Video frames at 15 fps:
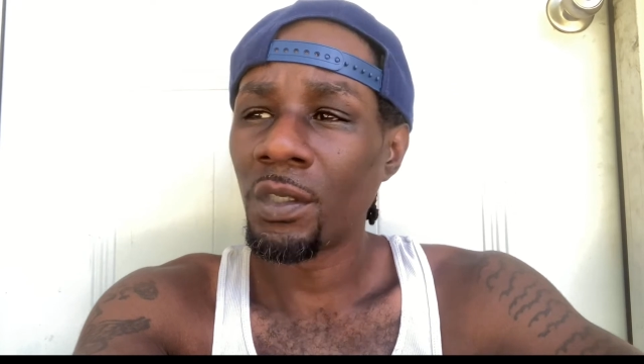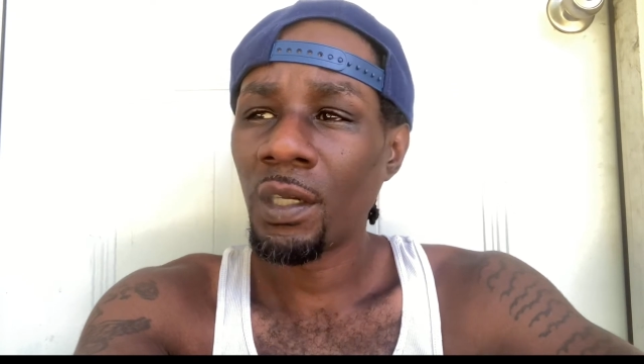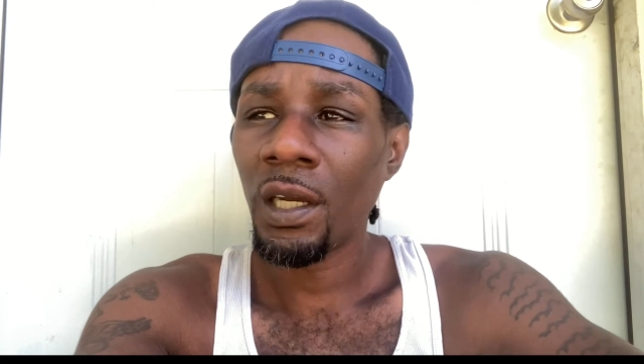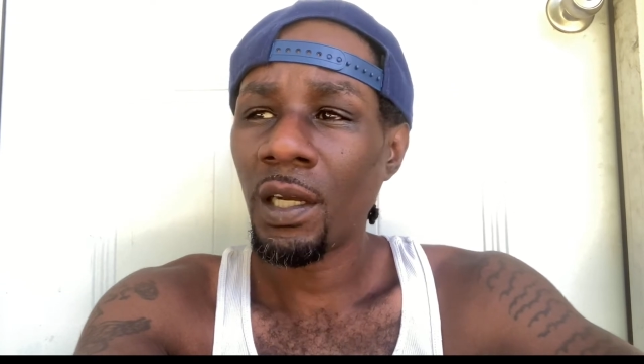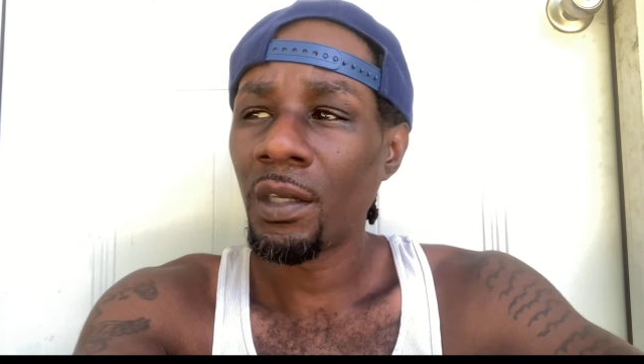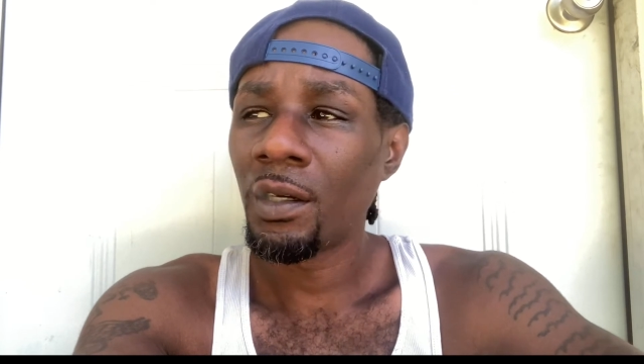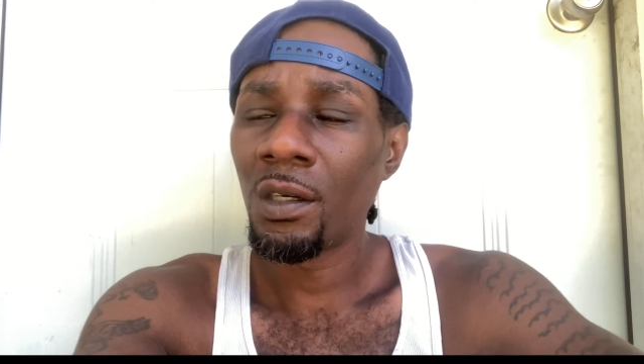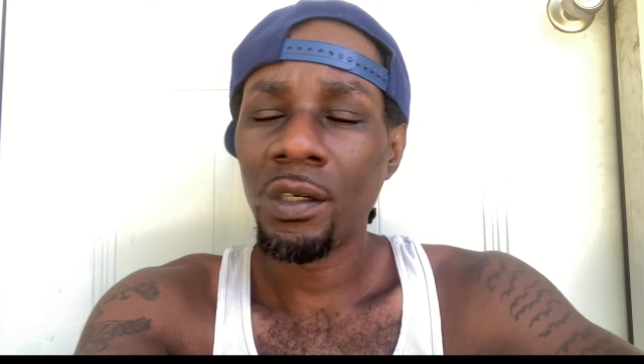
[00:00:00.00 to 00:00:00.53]

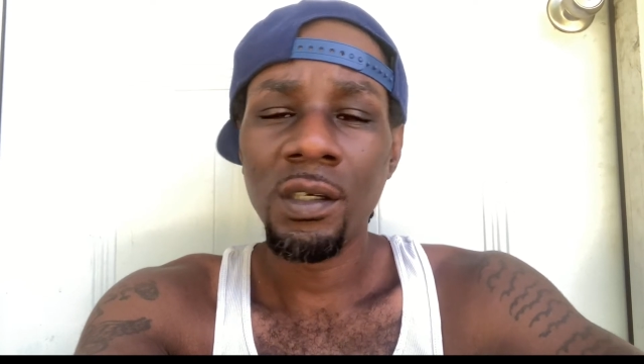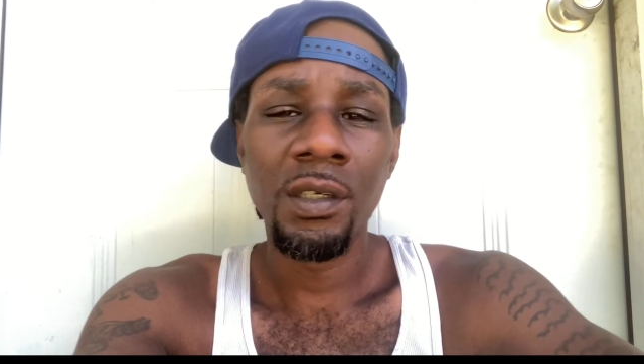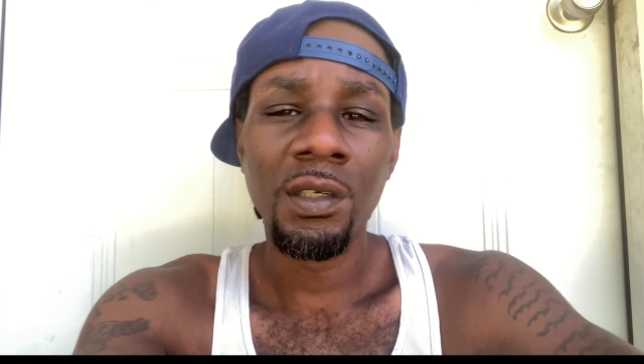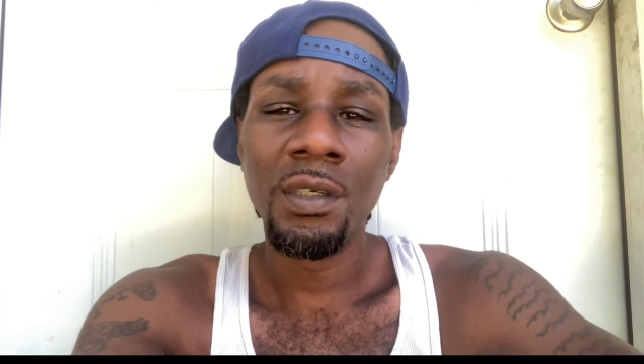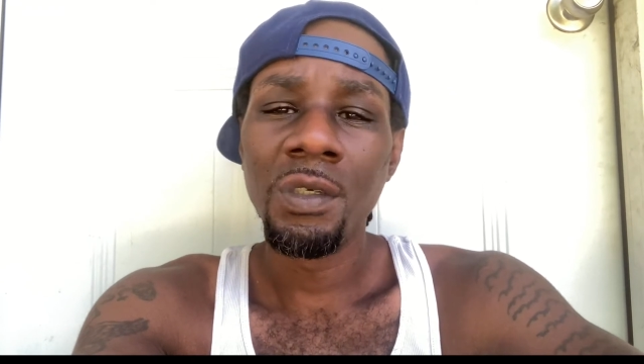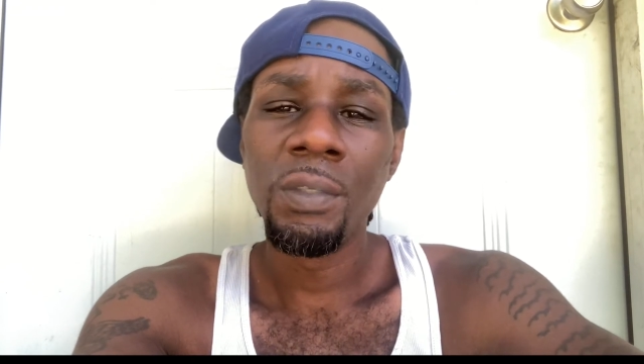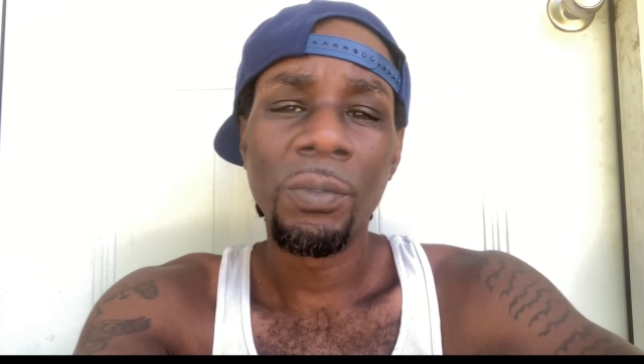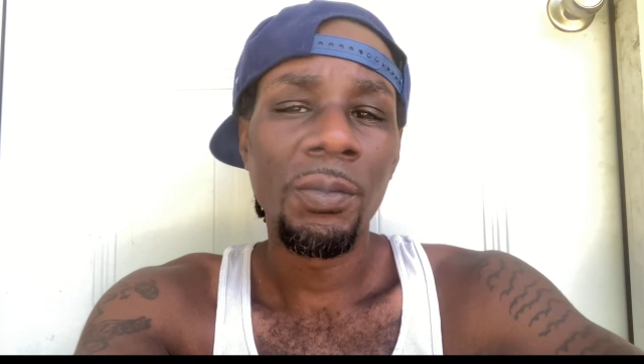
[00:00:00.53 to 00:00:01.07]
Uh
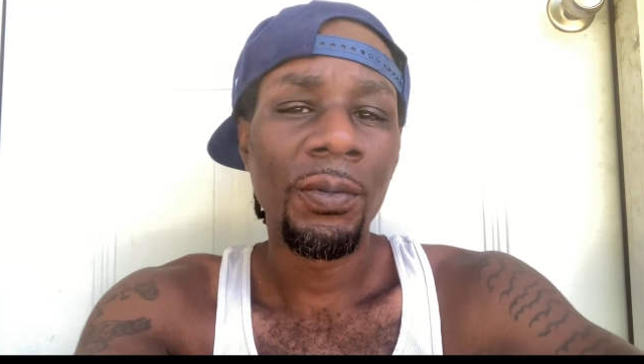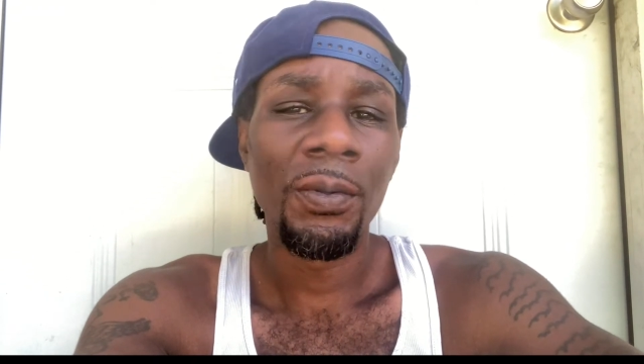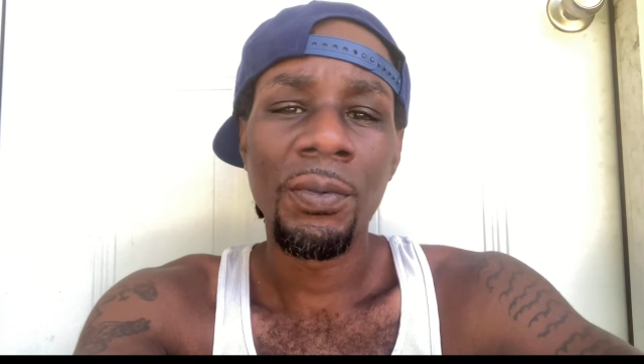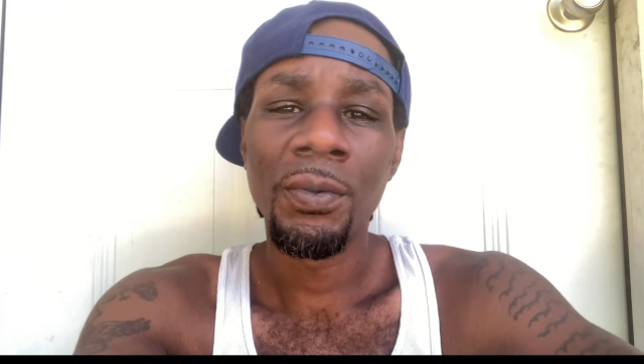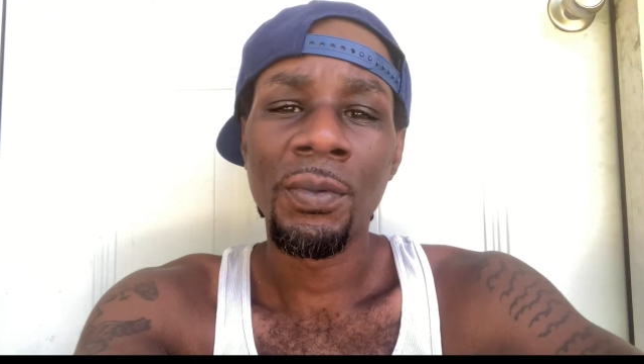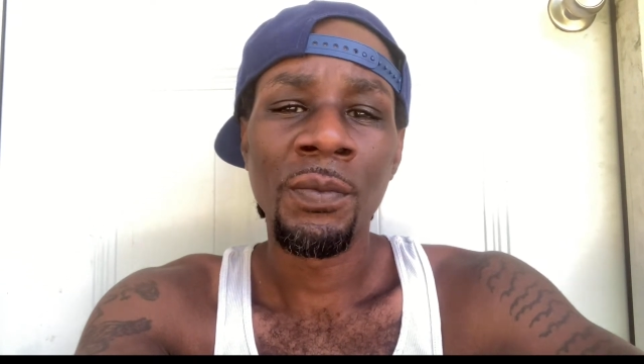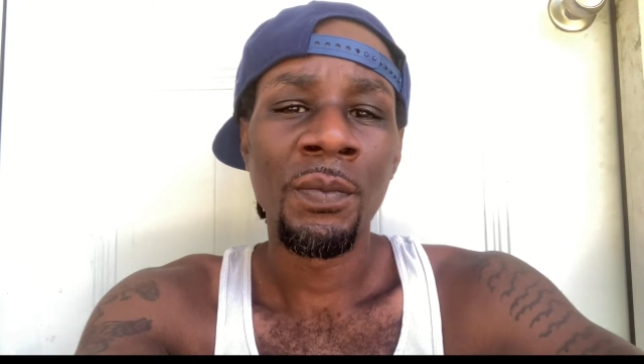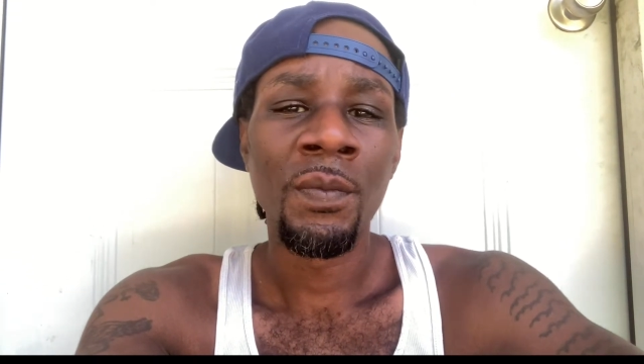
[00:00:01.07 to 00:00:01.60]
uh,
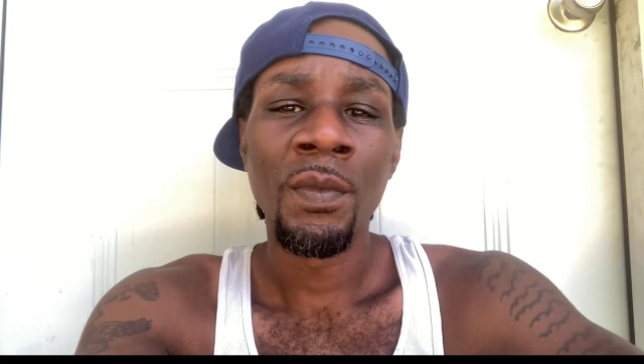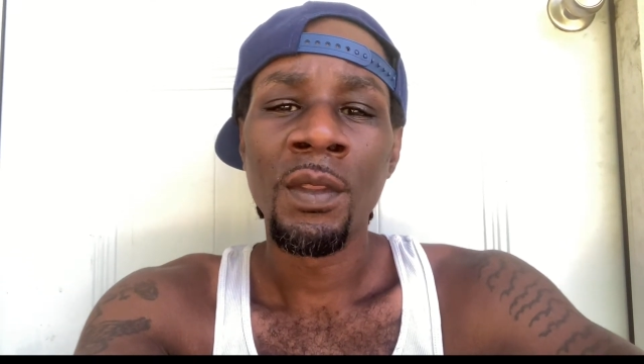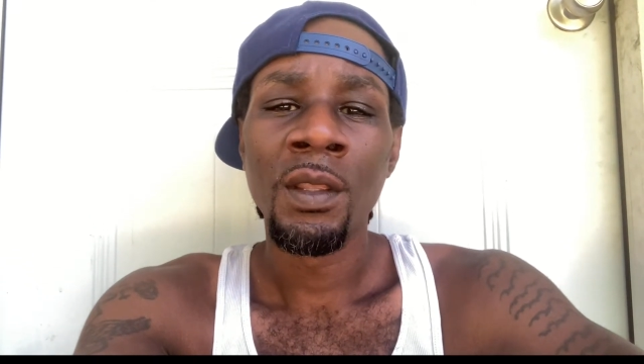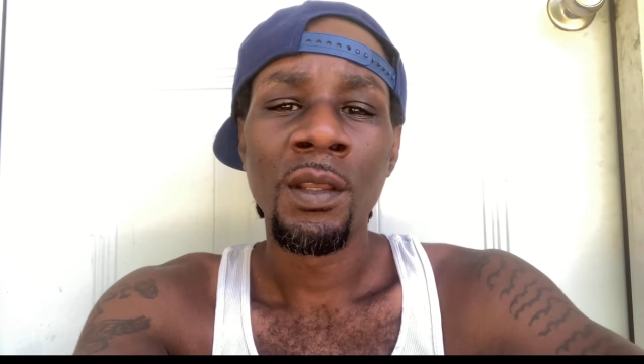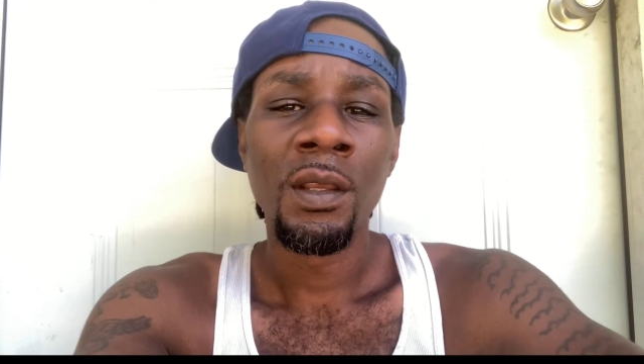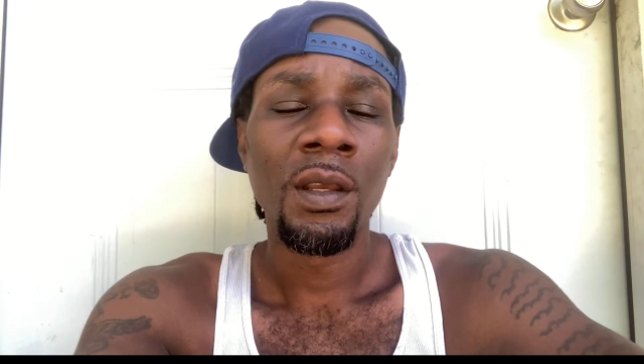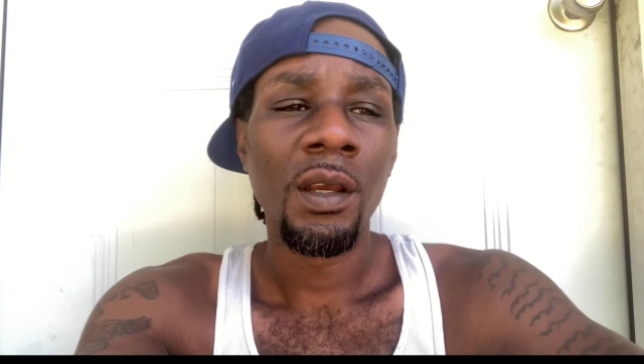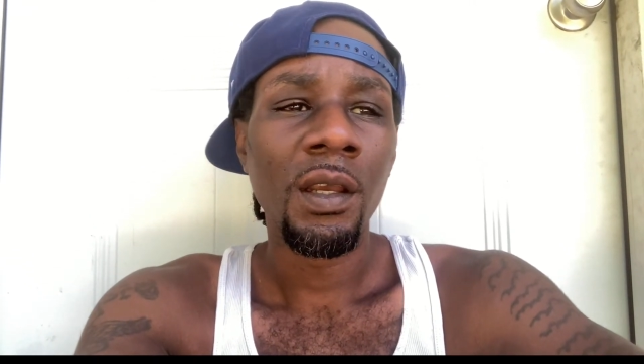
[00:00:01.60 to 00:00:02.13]

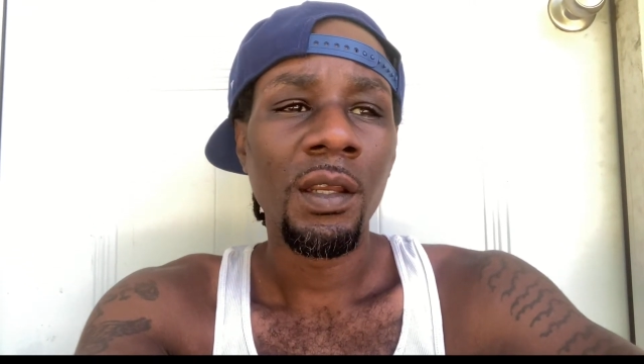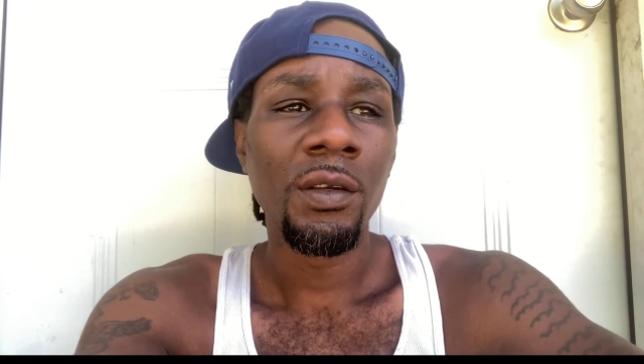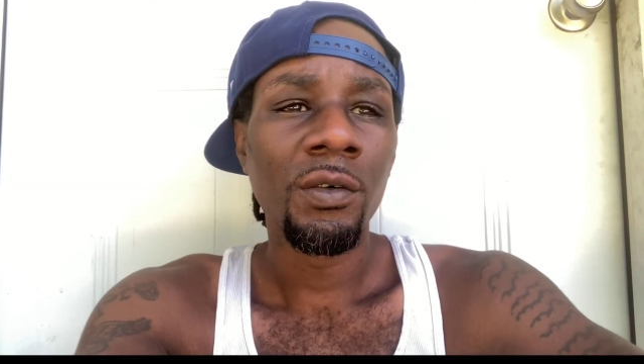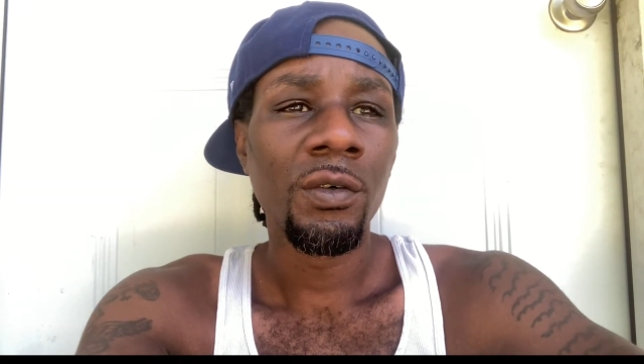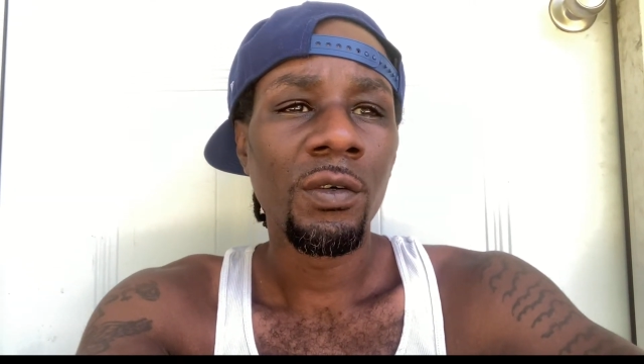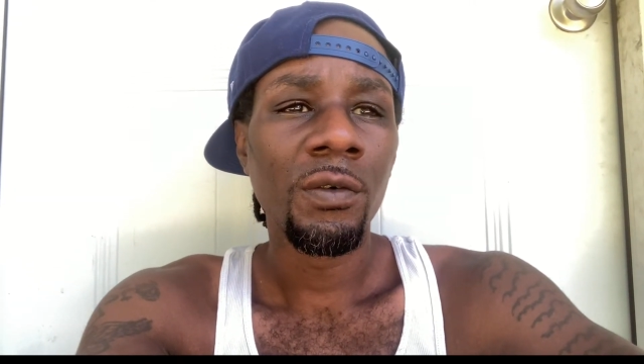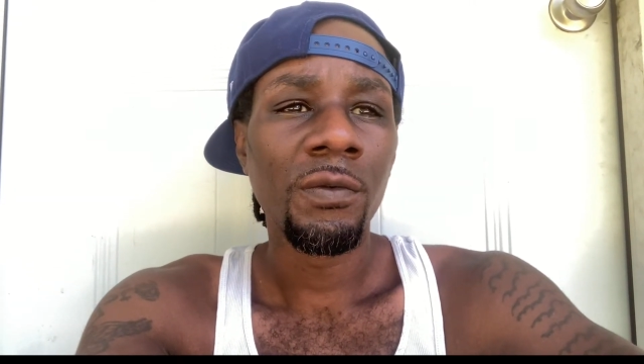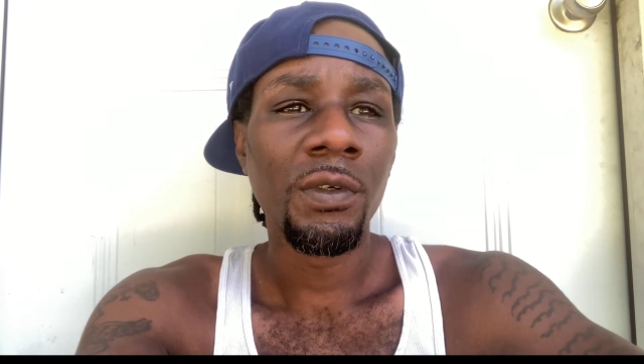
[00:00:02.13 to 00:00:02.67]
I ain't
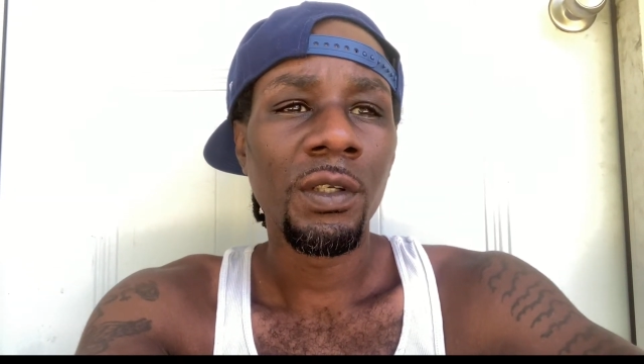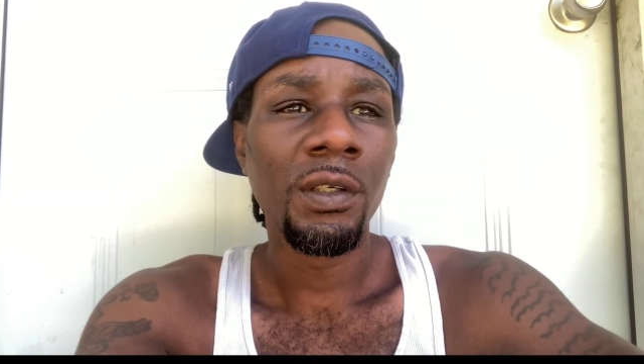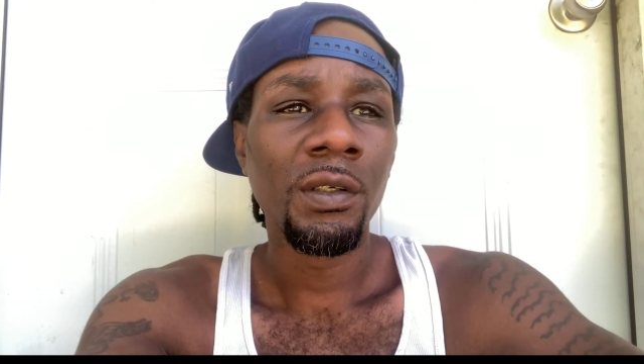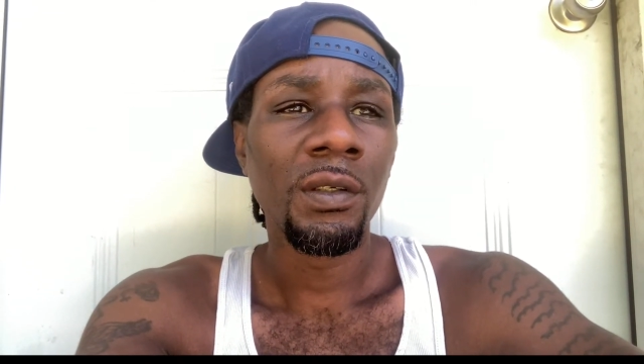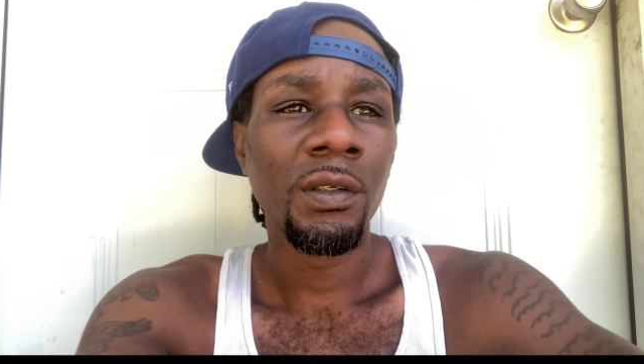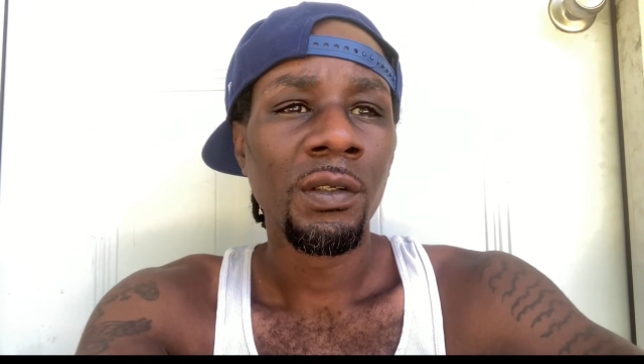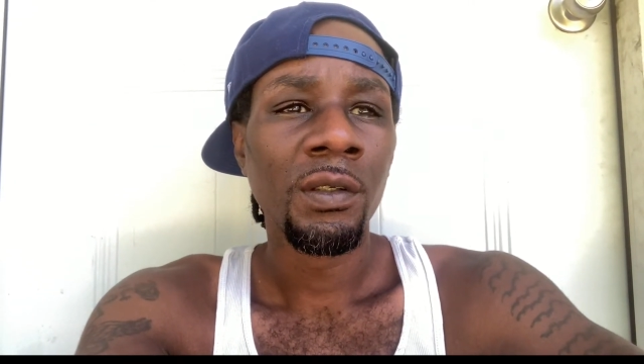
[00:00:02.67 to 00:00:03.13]
going for that.